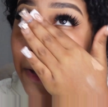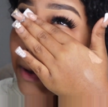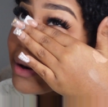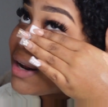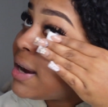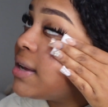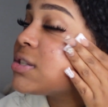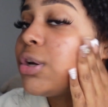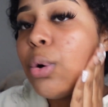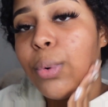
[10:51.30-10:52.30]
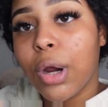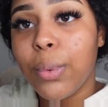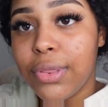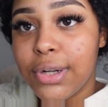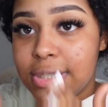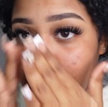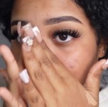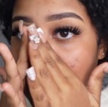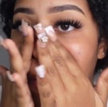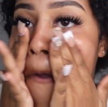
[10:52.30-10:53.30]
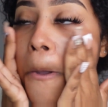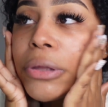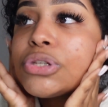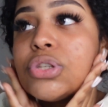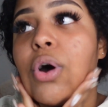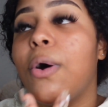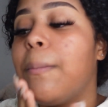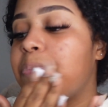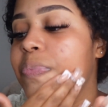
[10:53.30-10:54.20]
and that is going to work with your skin. So